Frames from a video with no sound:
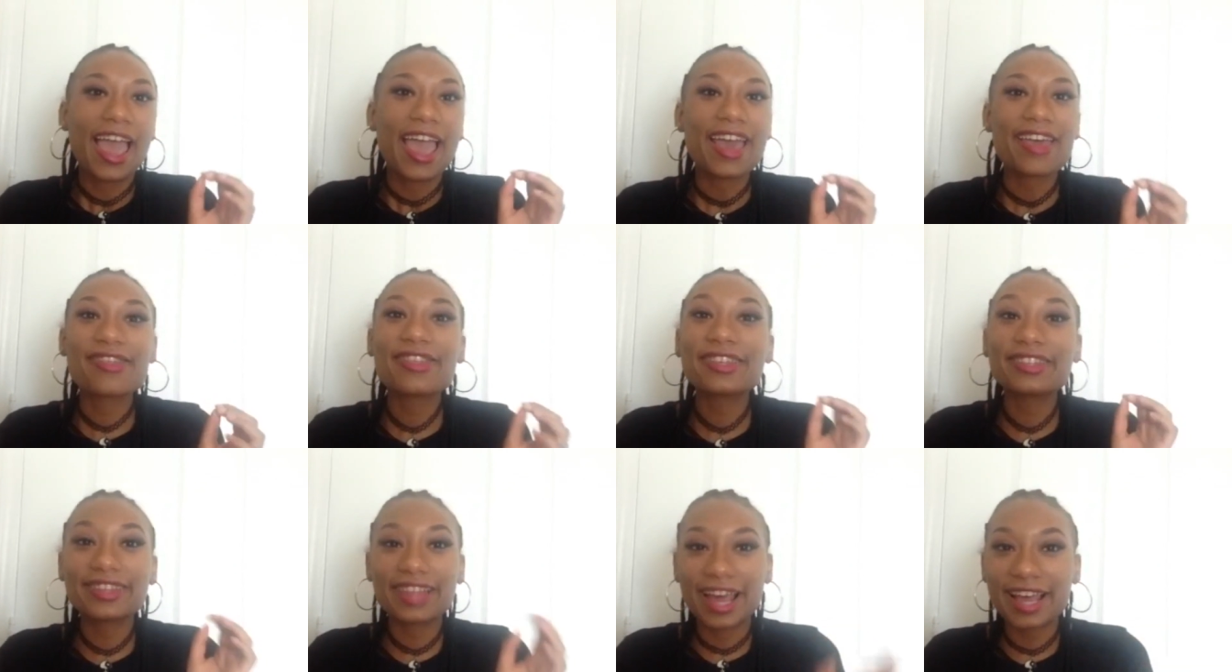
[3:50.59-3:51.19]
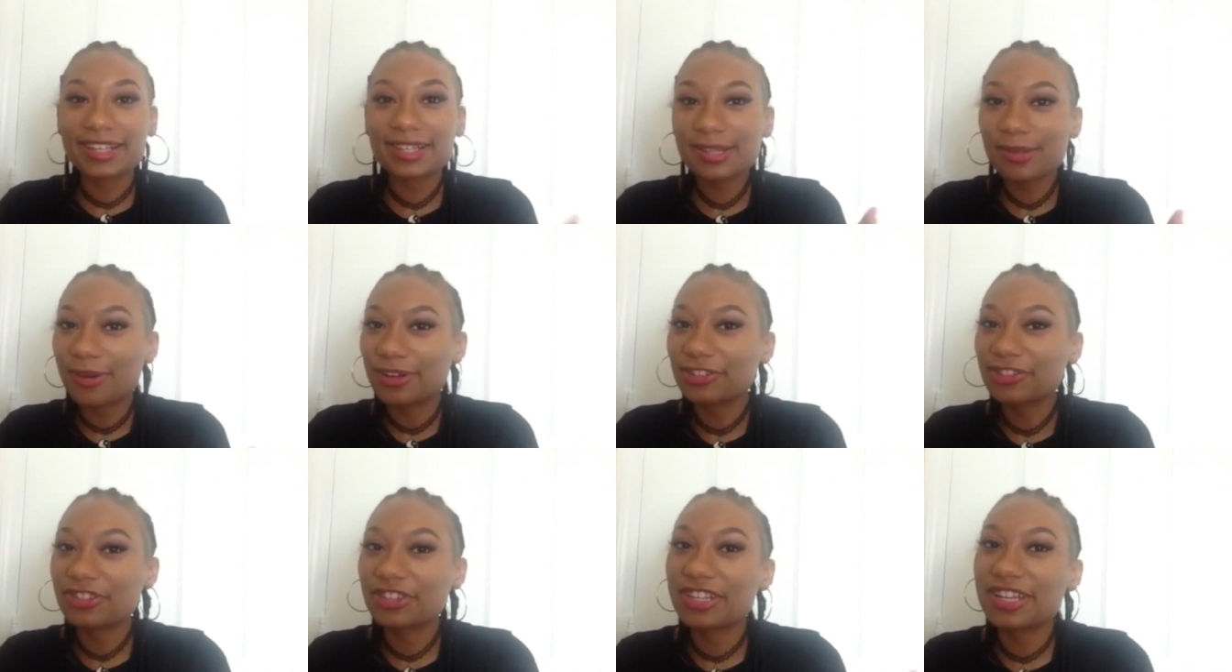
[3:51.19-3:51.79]
And the last
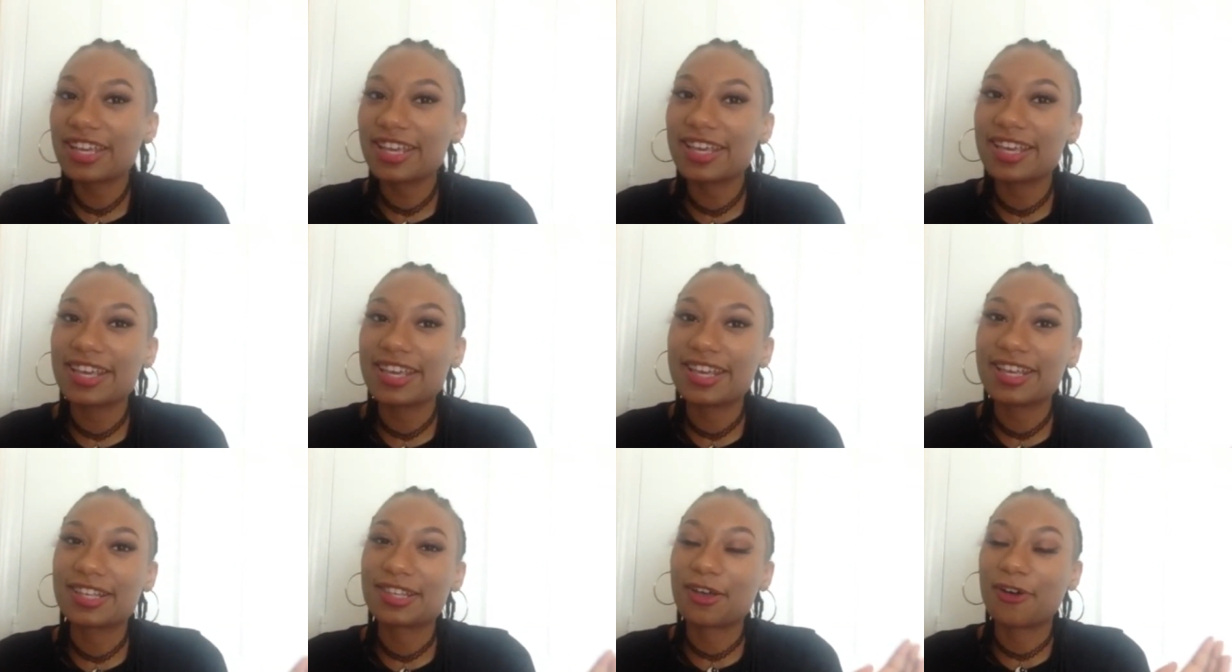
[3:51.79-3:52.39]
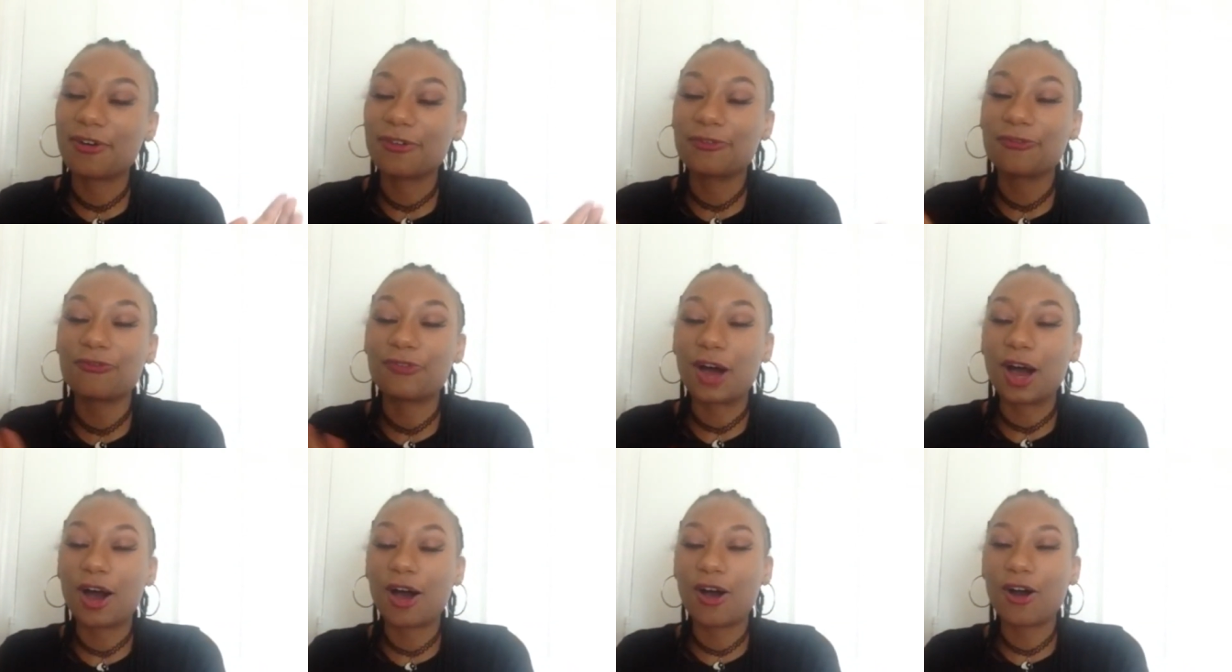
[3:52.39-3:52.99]
question is a
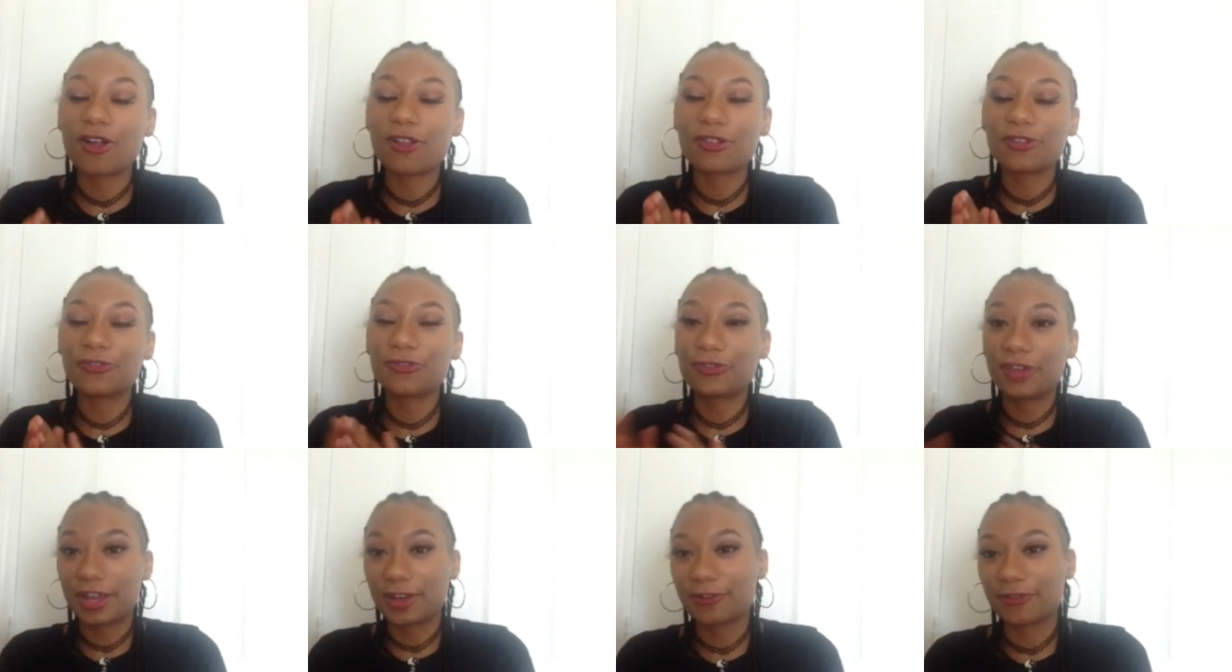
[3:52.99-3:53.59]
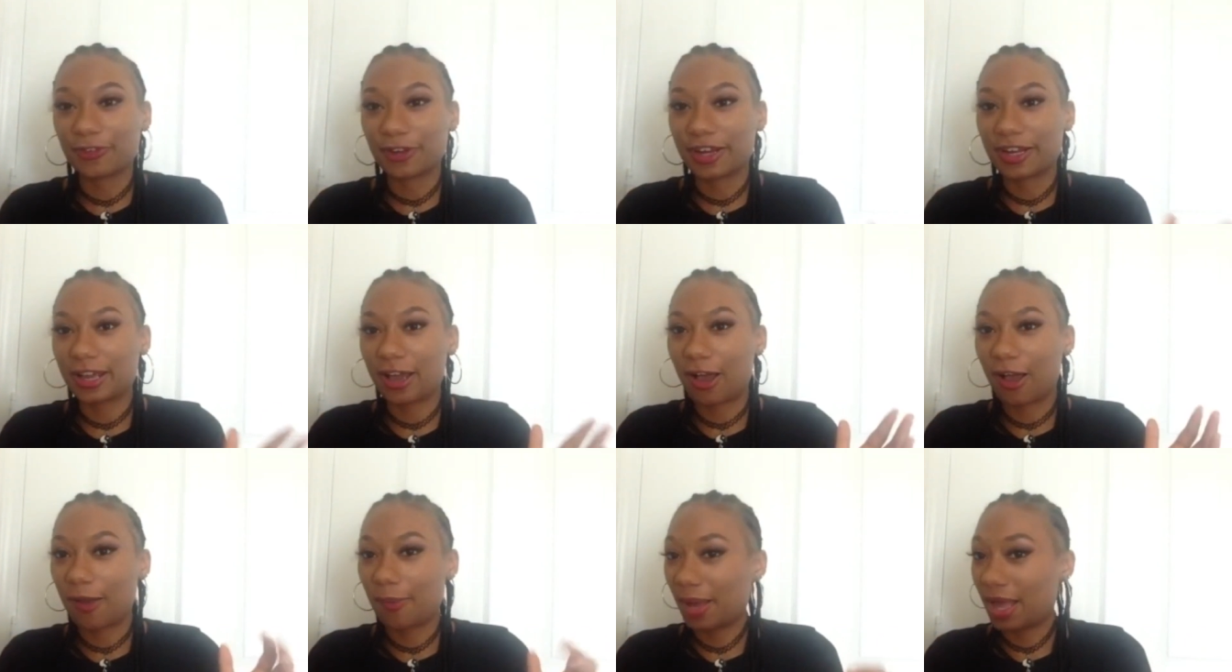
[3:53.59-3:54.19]
fall favorite
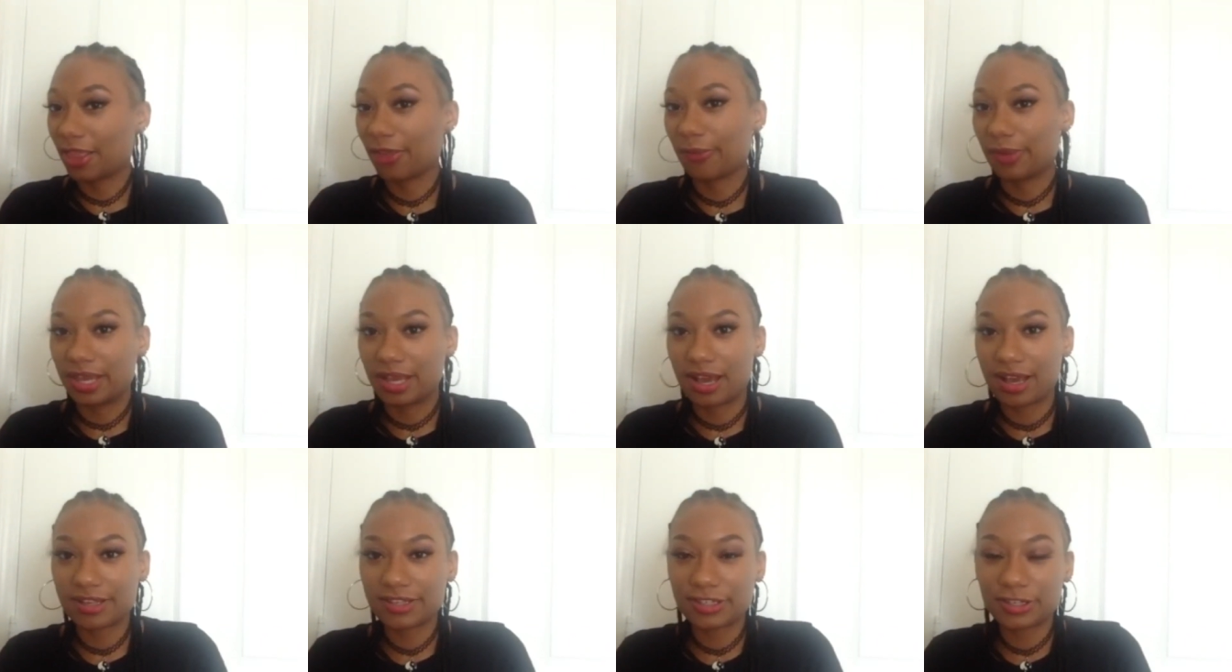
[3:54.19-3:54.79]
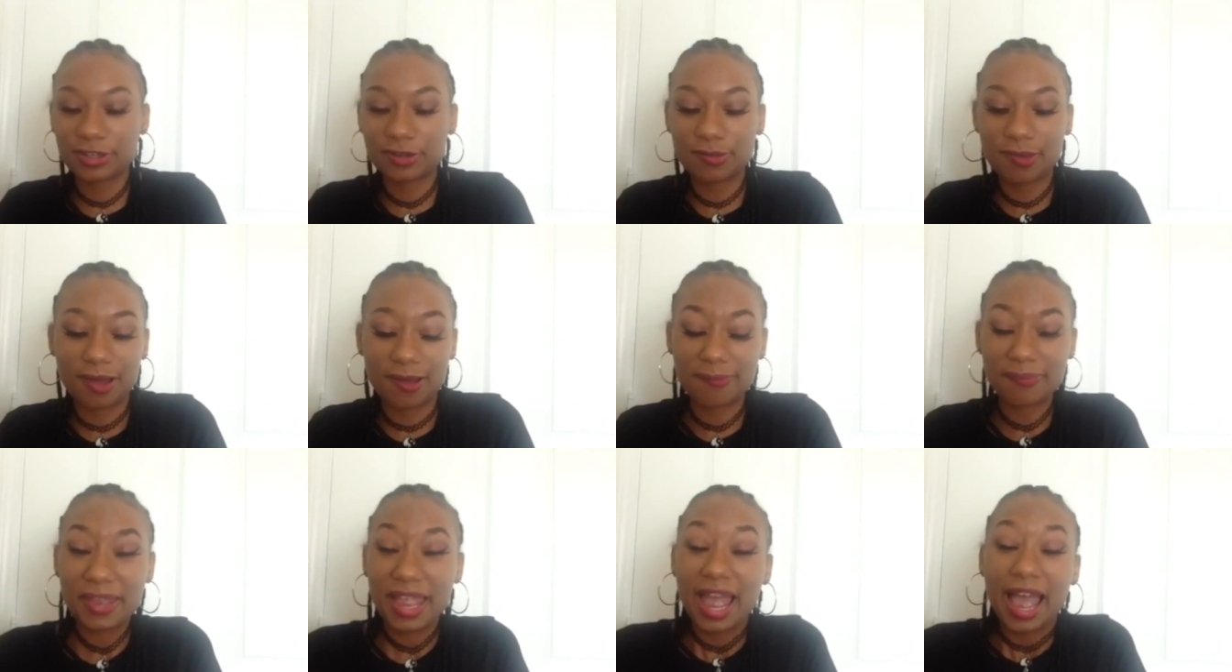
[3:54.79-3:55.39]
Halloween costume.
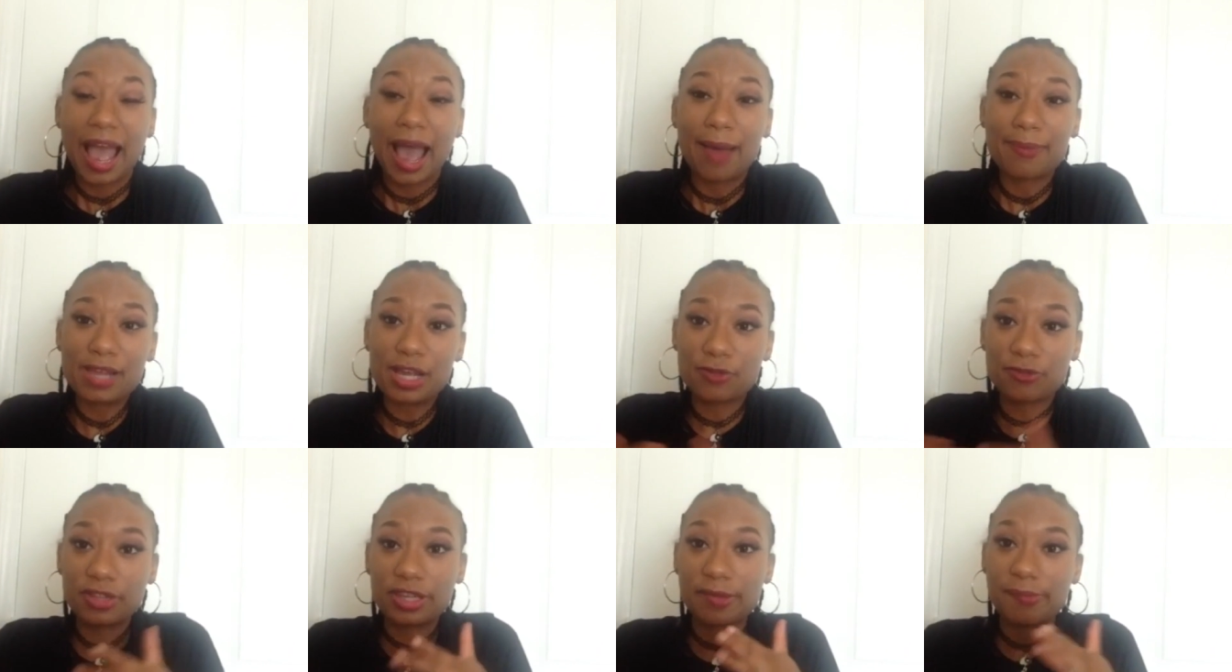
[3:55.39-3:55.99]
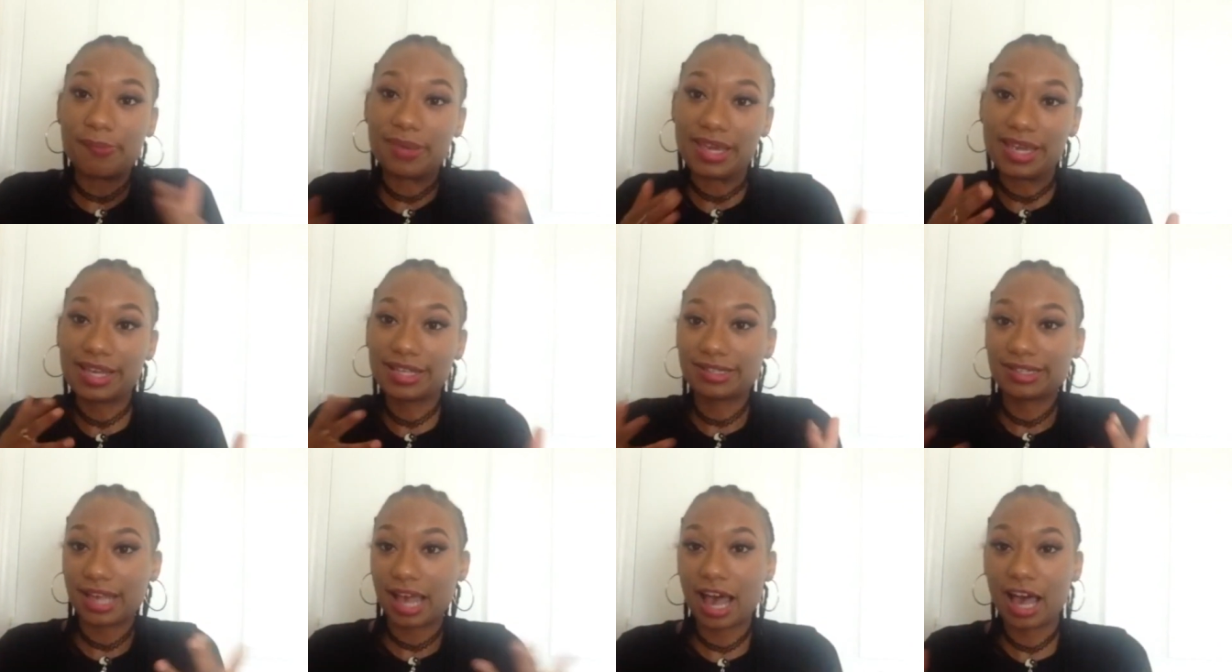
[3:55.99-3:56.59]
I'm not really big
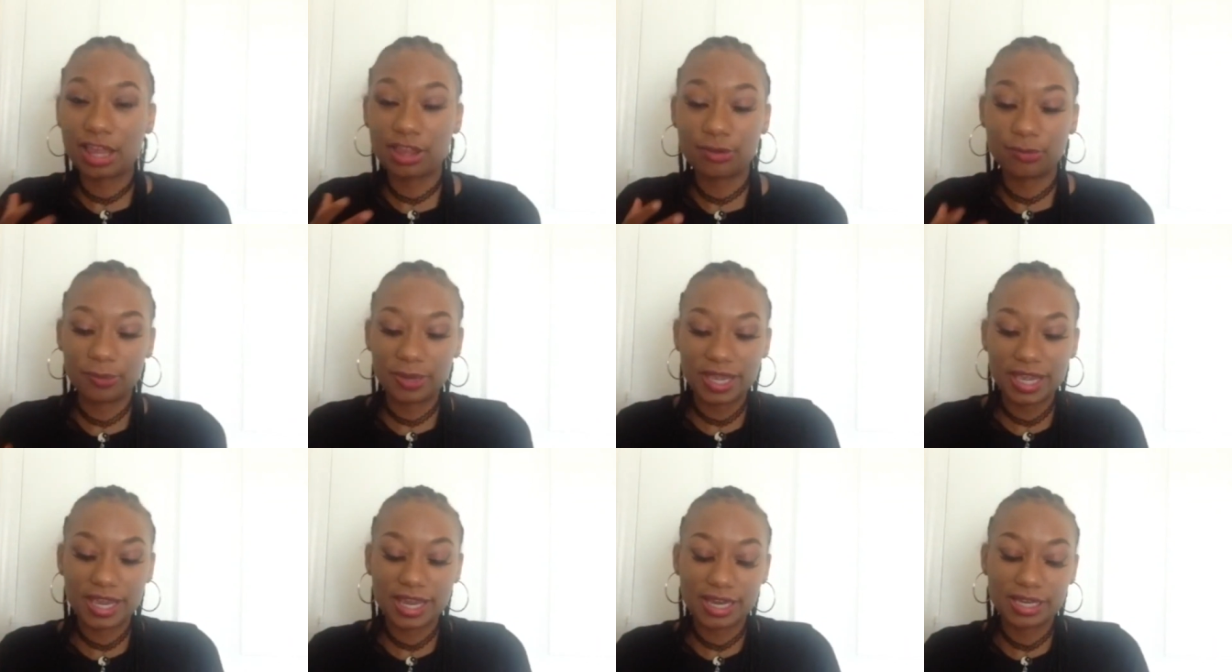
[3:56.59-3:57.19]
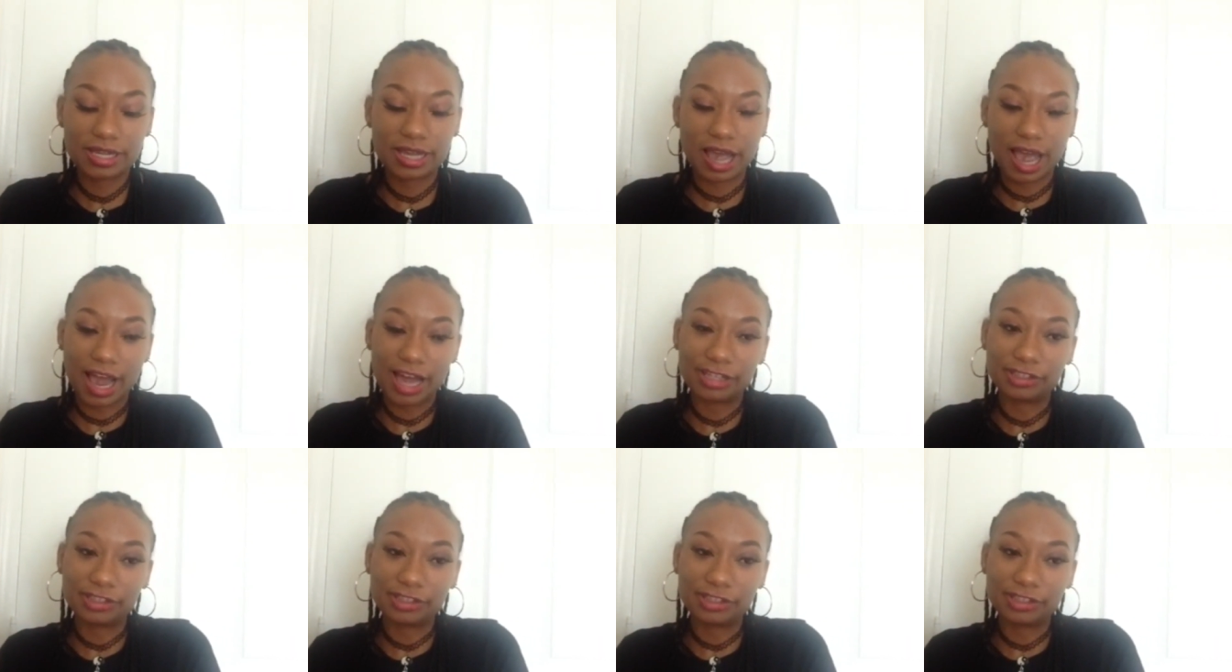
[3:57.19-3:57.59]
into Halloween.